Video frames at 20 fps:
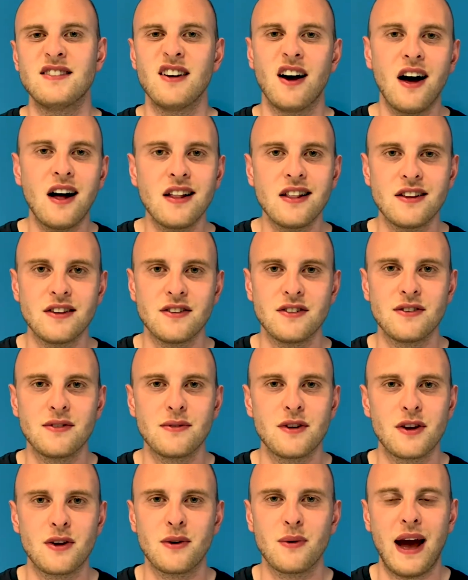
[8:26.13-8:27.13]
dull
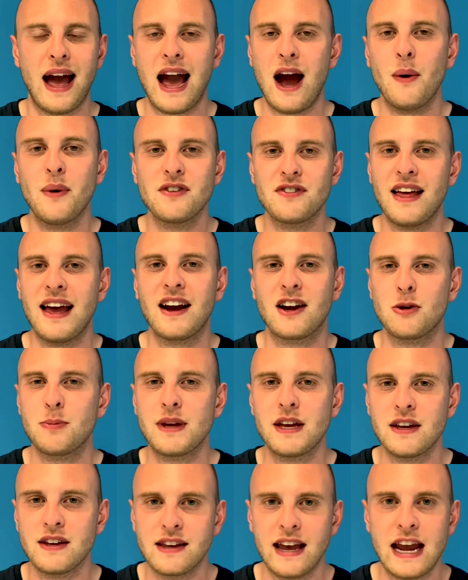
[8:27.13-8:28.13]
and how is that going to
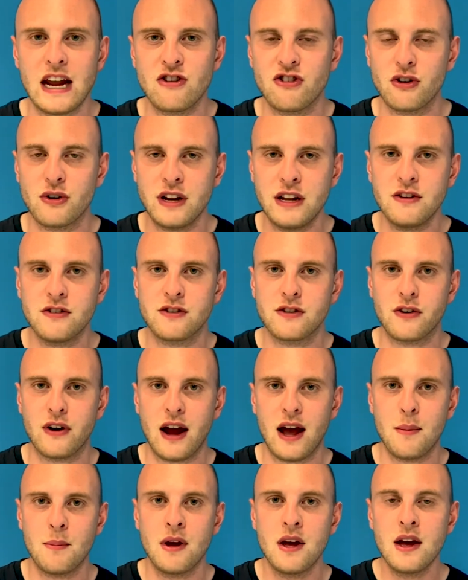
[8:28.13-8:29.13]
be engaging on
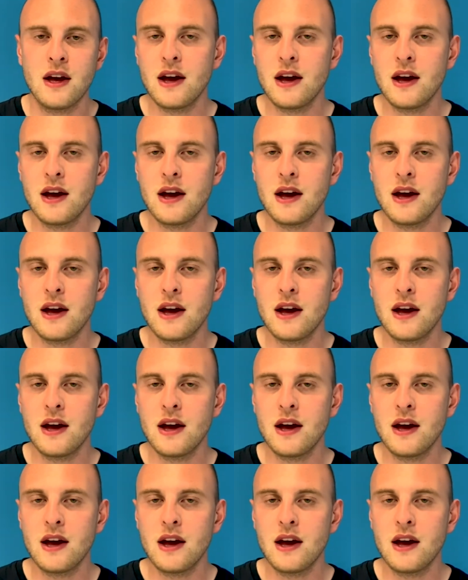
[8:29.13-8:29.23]
Instagram?